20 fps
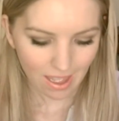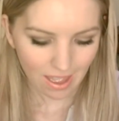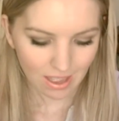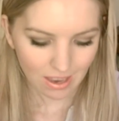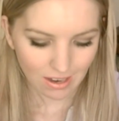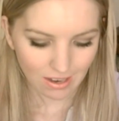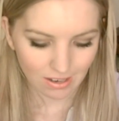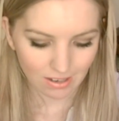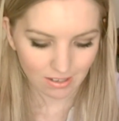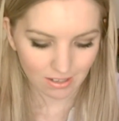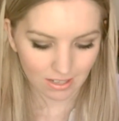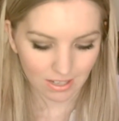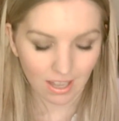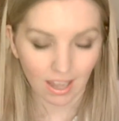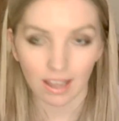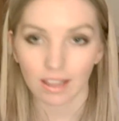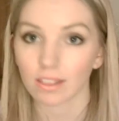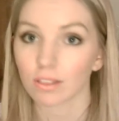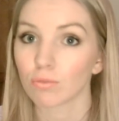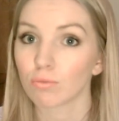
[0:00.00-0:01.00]
And
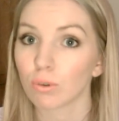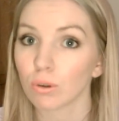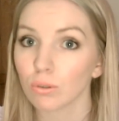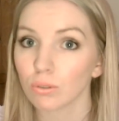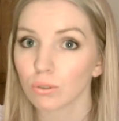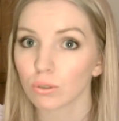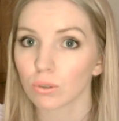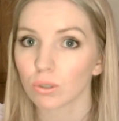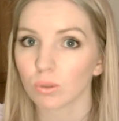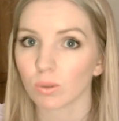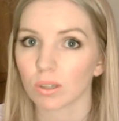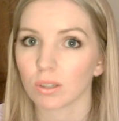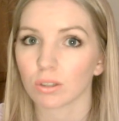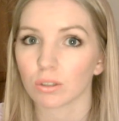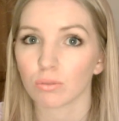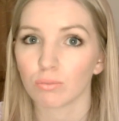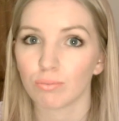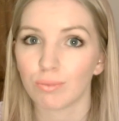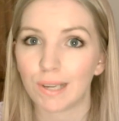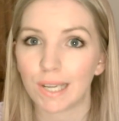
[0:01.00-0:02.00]
yeah, the rose gold one
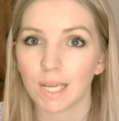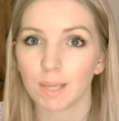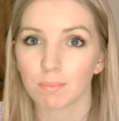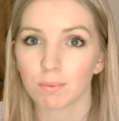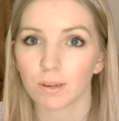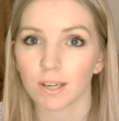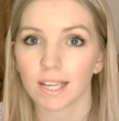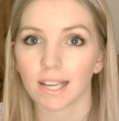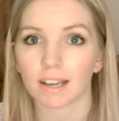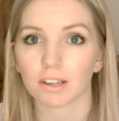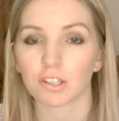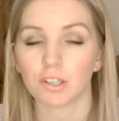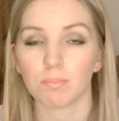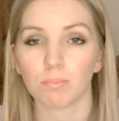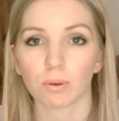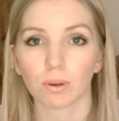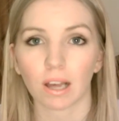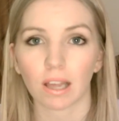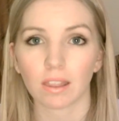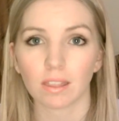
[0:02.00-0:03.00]
looks really pretty
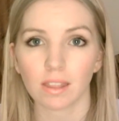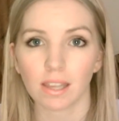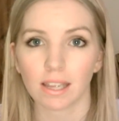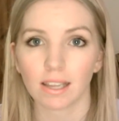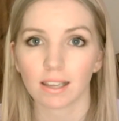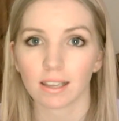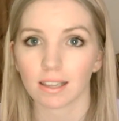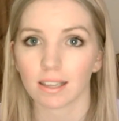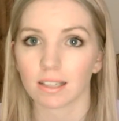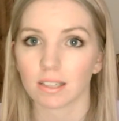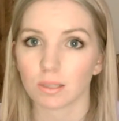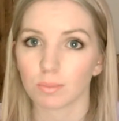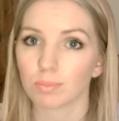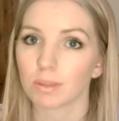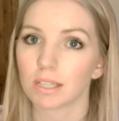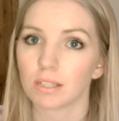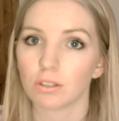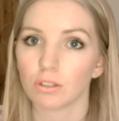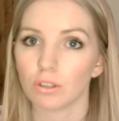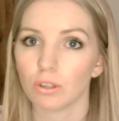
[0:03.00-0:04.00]
actually, but I think it's
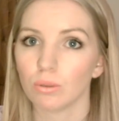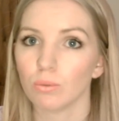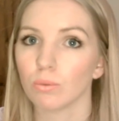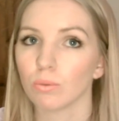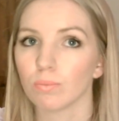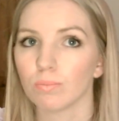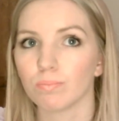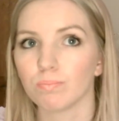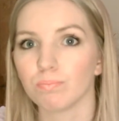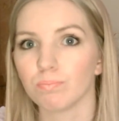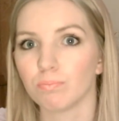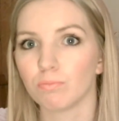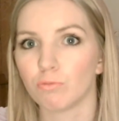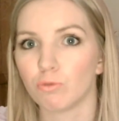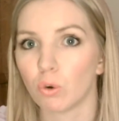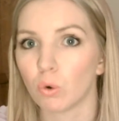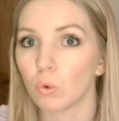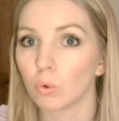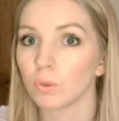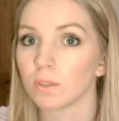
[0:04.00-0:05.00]
a bit too
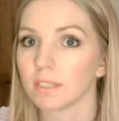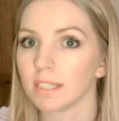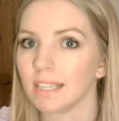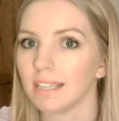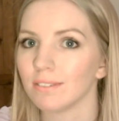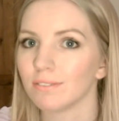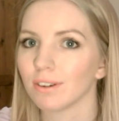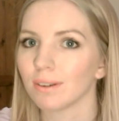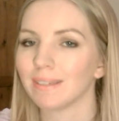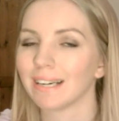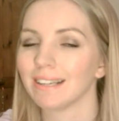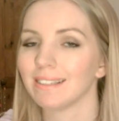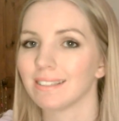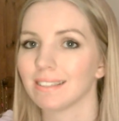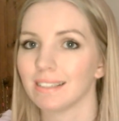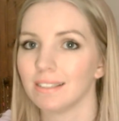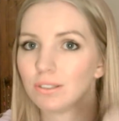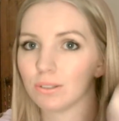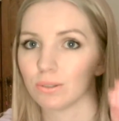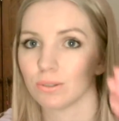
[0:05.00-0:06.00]
rosy for my
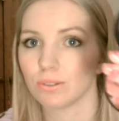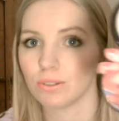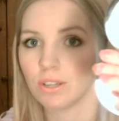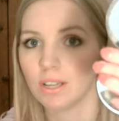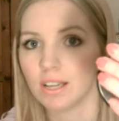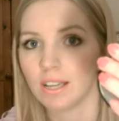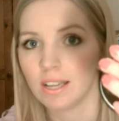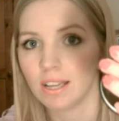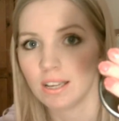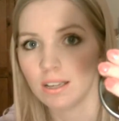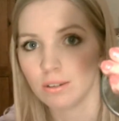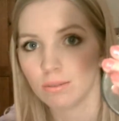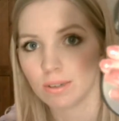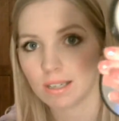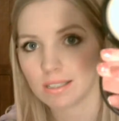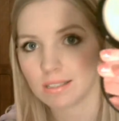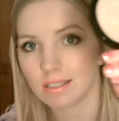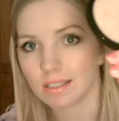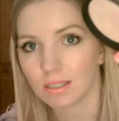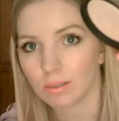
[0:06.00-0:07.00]
skin tone.
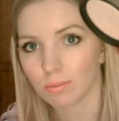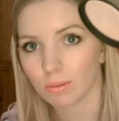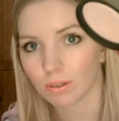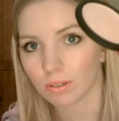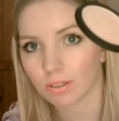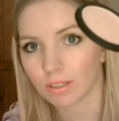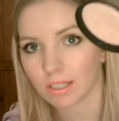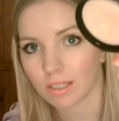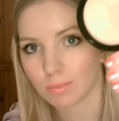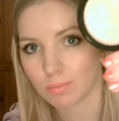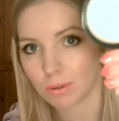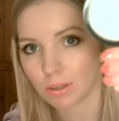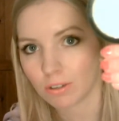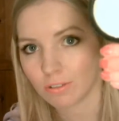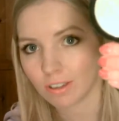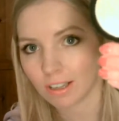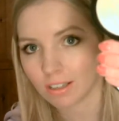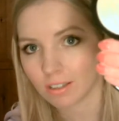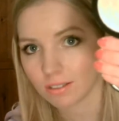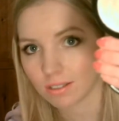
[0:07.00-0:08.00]
Whereas this one is
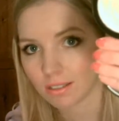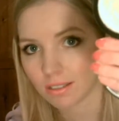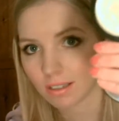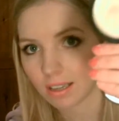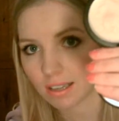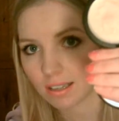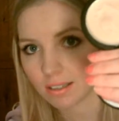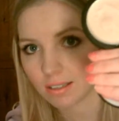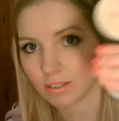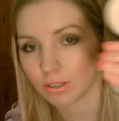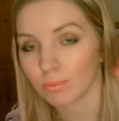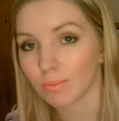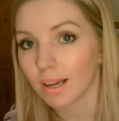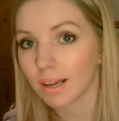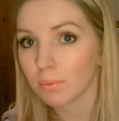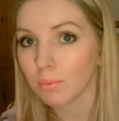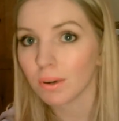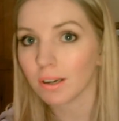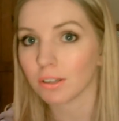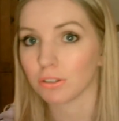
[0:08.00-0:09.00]
perfect because no
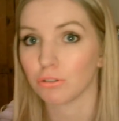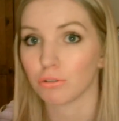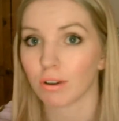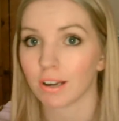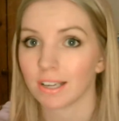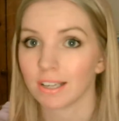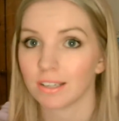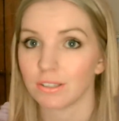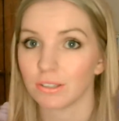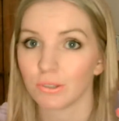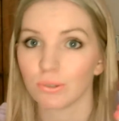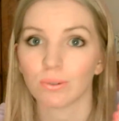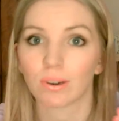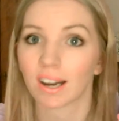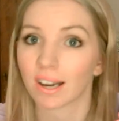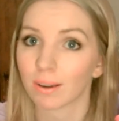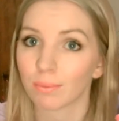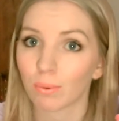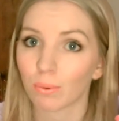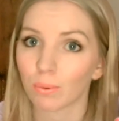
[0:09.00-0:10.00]
matter what I try to do,
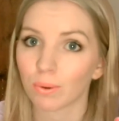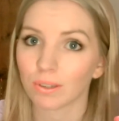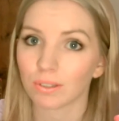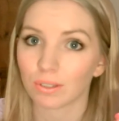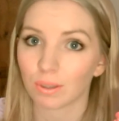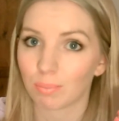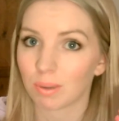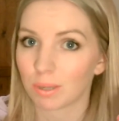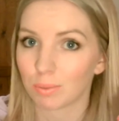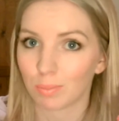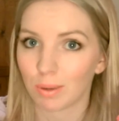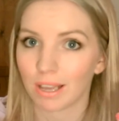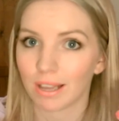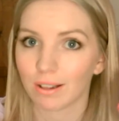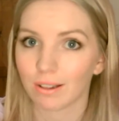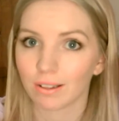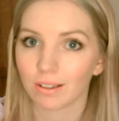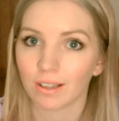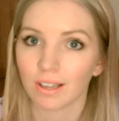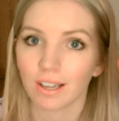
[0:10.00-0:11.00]
I'm always a bit
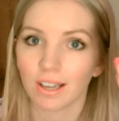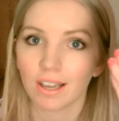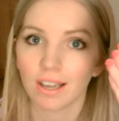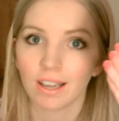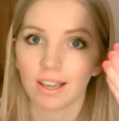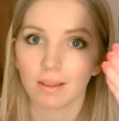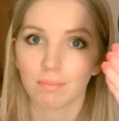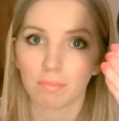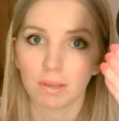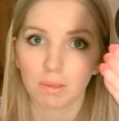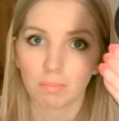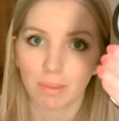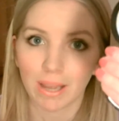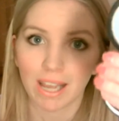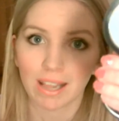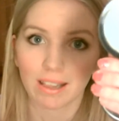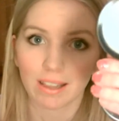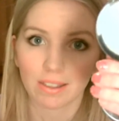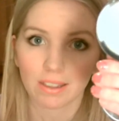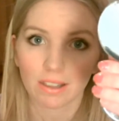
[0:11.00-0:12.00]
pale. A bit
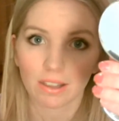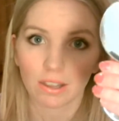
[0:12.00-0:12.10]
paler